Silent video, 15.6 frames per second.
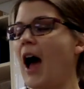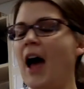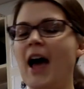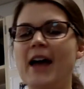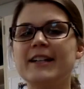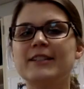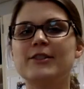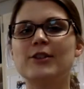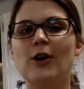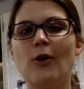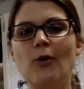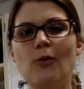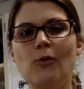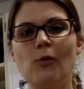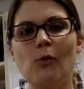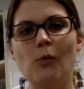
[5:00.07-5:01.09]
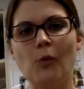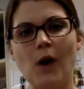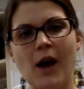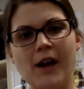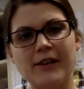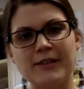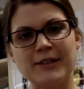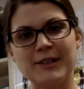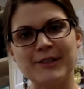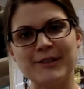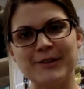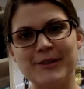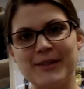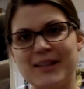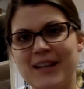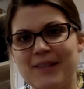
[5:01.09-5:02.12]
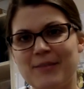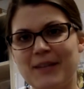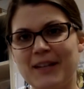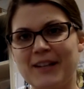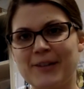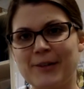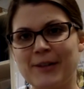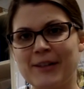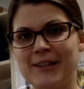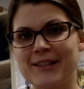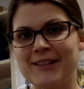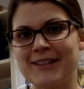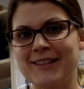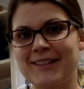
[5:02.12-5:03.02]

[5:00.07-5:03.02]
I don't want to, said Beatrice.